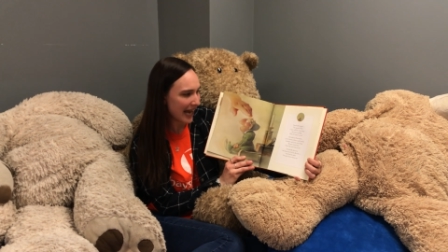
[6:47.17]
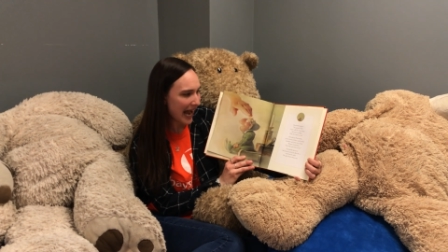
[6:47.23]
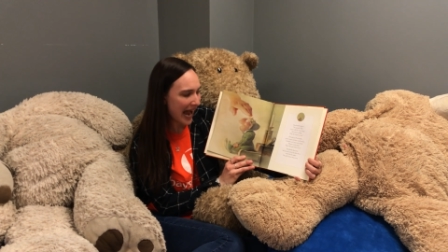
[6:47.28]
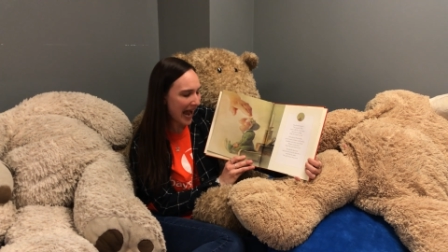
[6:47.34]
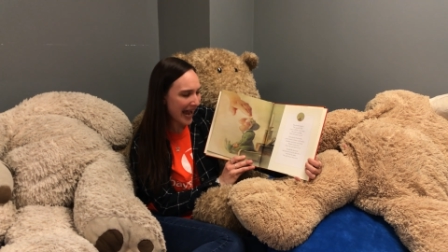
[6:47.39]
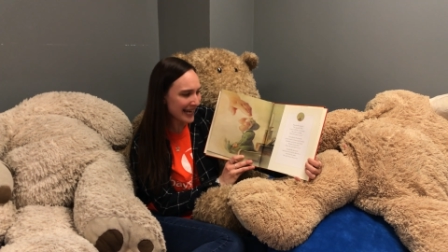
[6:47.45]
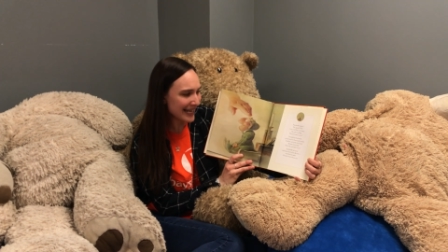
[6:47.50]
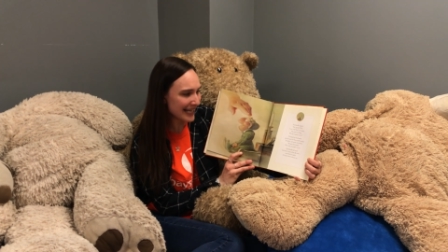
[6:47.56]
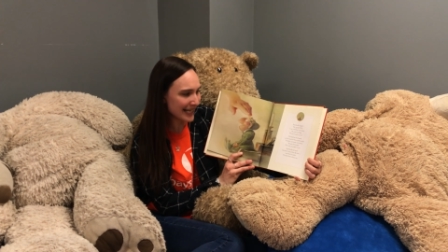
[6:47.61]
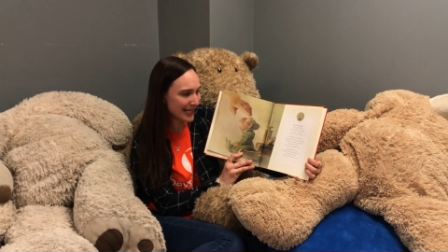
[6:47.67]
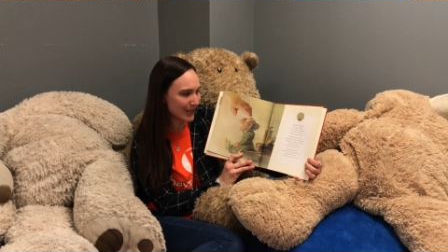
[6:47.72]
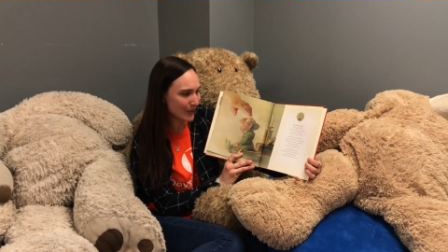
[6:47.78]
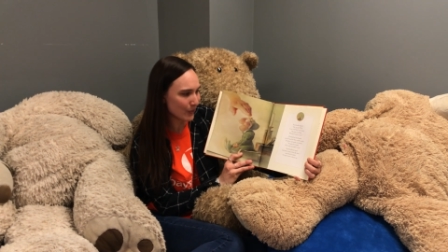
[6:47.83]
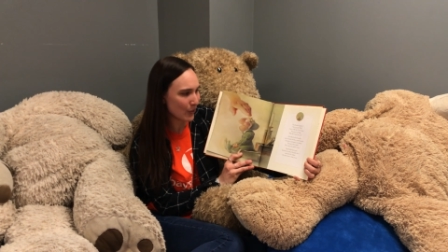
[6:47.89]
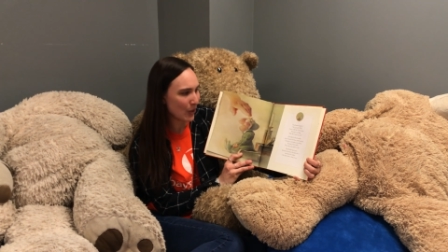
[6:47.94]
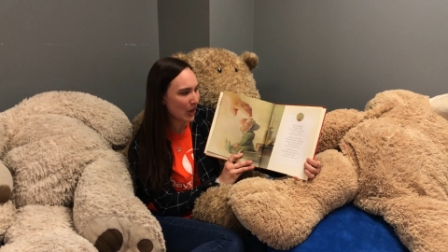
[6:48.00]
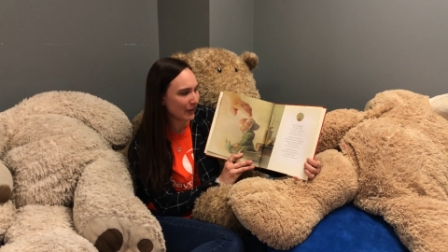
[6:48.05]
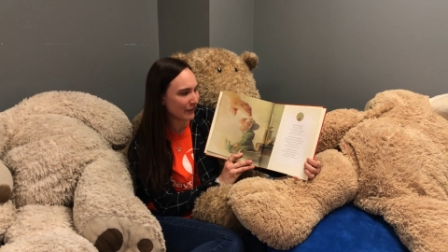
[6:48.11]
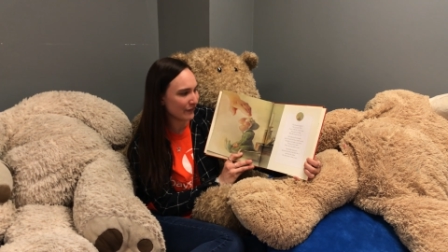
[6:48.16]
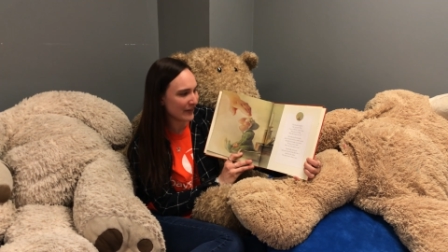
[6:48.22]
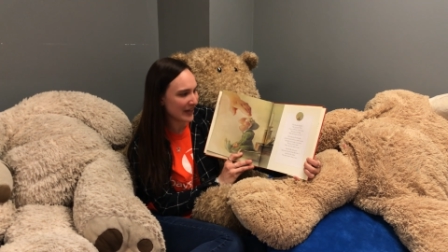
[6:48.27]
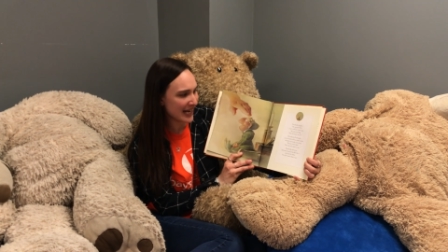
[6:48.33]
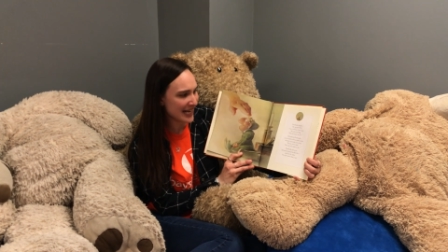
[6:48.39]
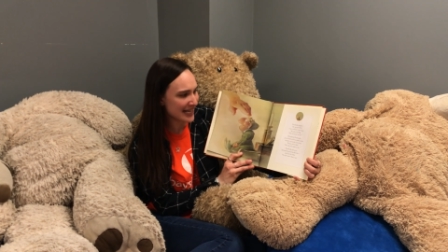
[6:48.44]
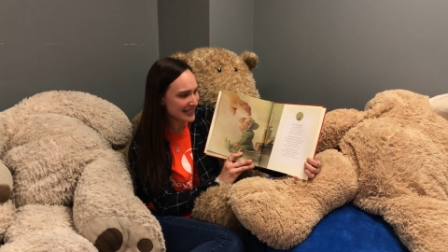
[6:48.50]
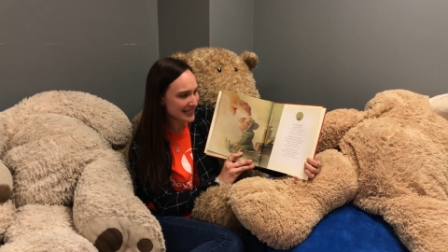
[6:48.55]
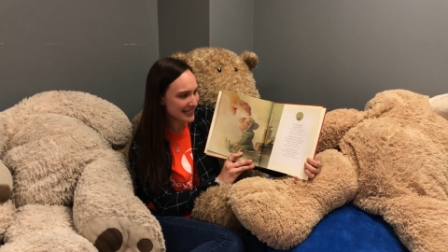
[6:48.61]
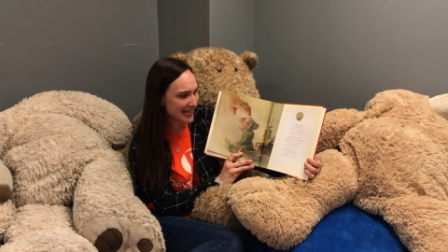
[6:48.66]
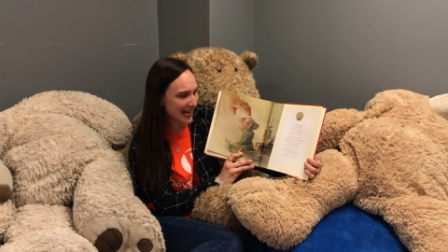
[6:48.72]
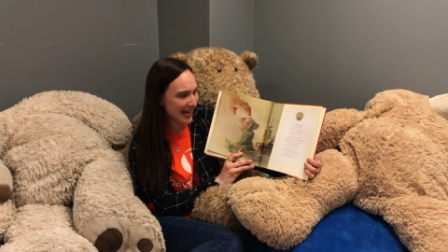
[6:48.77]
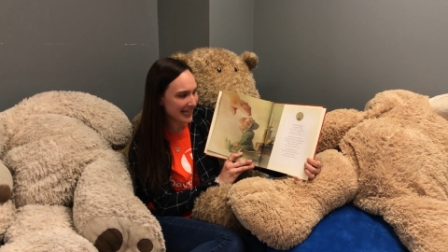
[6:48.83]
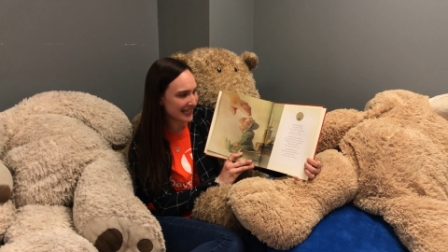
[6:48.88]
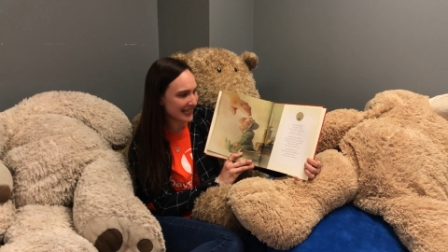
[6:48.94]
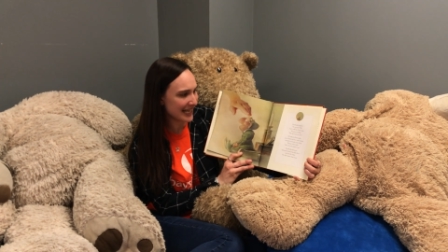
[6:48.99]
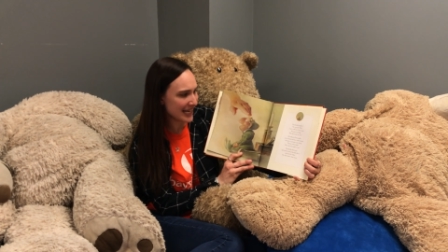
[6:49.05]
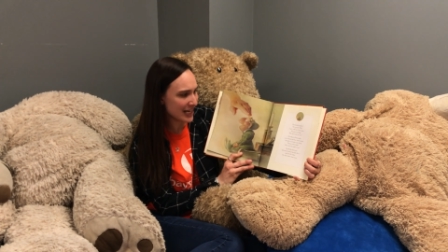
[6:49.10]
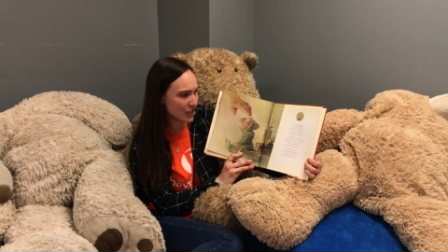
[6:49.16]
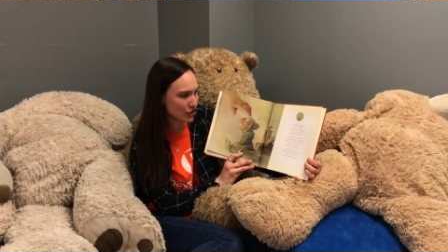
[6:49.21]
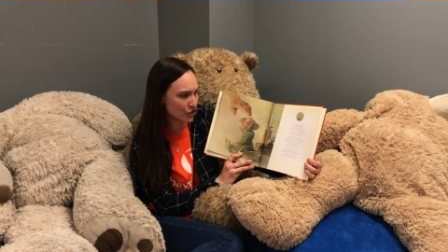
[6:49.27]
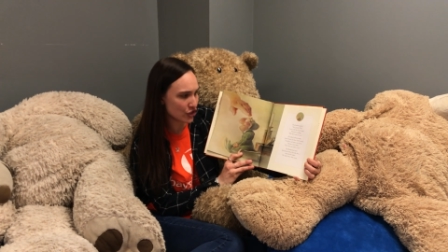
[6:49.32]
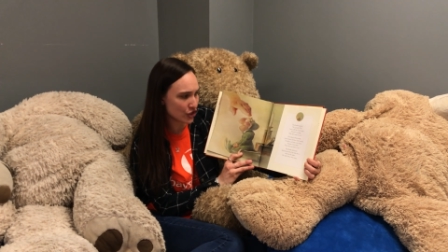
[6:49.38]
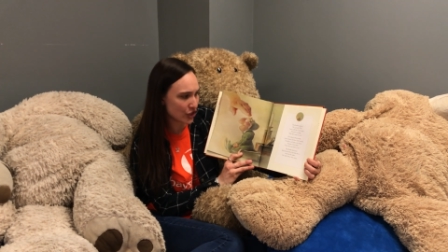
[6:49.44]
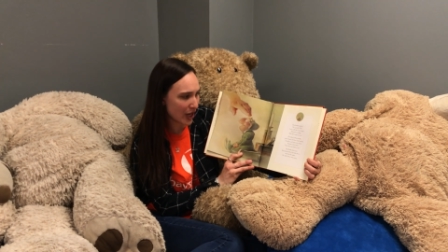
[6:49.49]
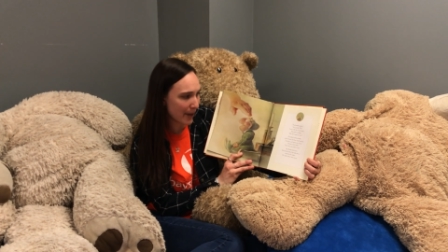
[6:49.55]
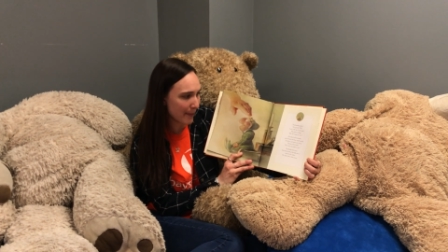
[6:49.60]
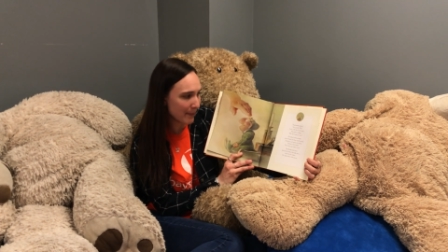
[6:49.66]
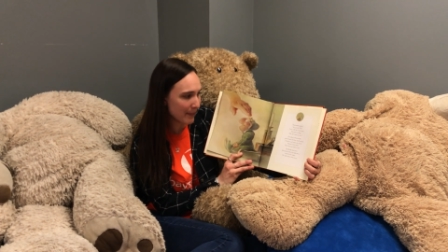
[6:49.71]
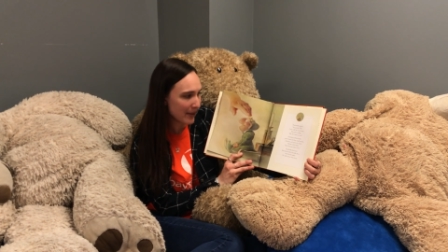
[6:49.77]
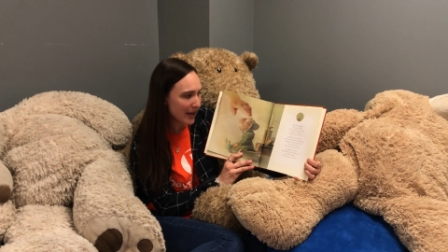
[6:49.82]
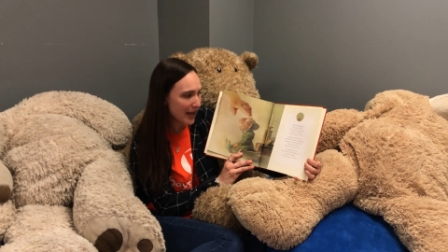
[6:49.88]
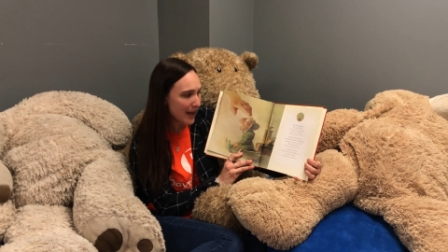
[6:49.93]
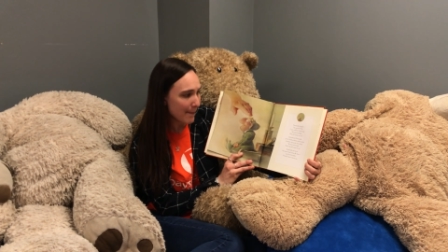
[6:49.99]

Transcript: I can't walk fast. I can't jump.